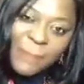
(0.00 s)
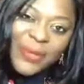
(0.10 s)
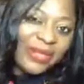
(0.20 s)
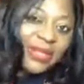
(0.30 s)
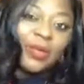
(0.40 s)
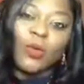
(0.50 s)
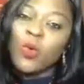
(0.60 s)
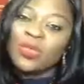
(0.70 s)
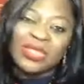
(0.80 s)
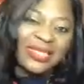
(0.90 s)
But
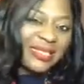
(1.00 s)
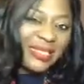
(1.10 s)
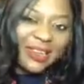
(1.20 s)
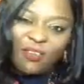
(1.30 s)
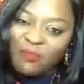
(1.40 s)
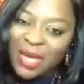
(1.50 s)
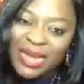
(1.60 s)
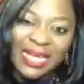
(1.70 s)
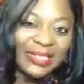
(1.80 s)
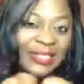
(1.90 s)
who the Son of Man has